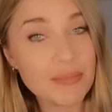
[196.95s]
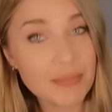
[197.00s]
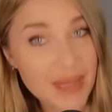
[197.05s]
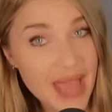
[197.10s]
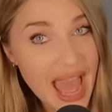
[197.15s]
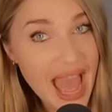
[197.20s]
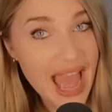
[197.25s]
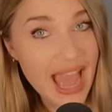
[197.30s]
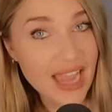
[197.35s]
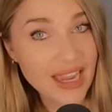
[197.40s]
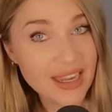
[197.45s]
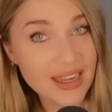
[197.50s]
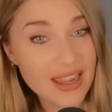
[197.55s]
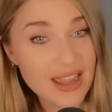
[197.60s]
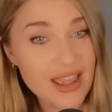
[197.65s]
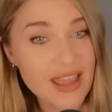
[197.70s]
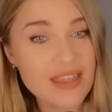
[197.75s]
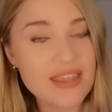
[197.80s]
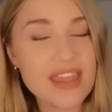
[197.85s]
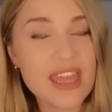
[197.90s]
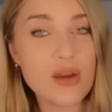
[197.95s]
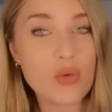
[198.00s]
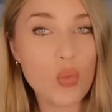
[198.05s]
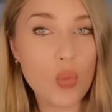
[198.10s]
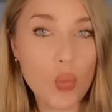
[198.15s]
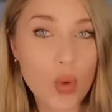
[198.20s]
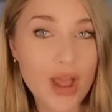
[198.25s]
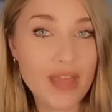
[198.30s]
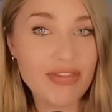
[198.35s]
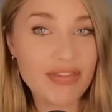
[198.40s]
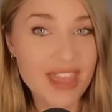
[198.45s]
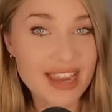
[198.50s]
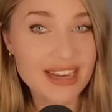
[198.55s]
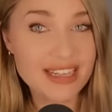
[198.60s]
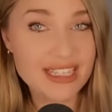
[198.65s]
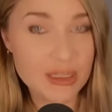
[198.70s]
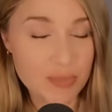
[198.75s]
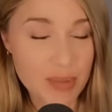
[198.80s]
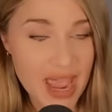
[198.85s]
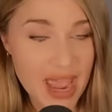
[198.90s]
back than what they
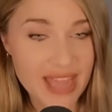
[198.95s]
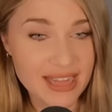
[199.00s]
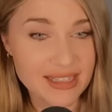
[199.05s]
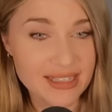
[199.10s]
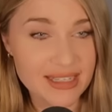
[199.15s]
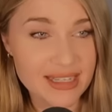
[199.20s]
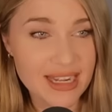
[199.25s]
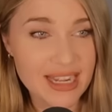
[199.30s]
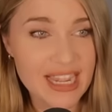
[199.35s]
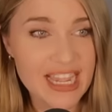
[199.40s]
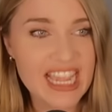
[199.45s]
spend,